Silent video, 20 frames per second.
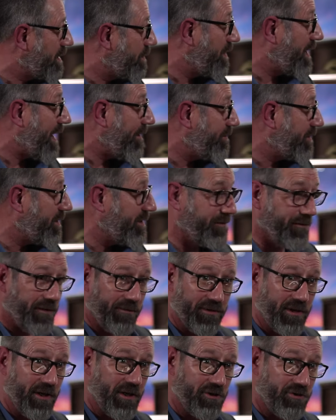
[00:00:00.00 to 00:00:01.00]
We haven't done a
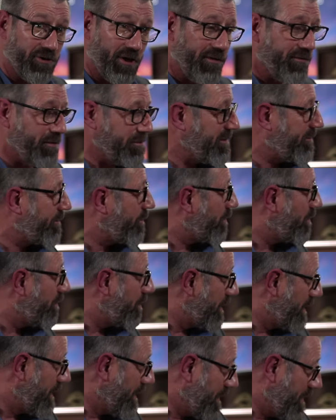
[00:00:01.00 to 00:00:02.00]
15-inch driver
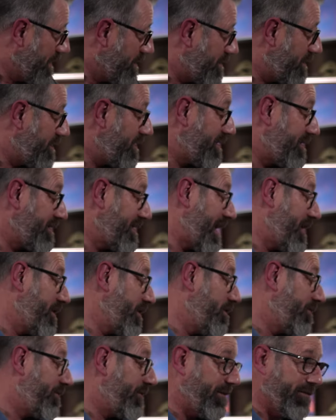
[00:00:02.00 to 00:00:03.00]
before, so this is our
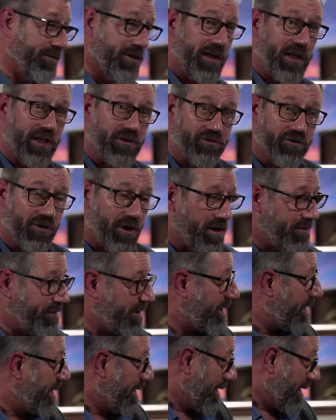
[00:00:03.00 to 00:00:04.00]
new 15-inch
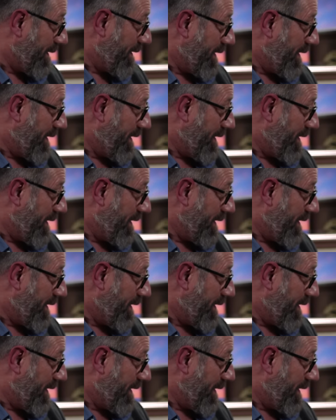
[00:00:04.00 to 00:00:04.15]
driver.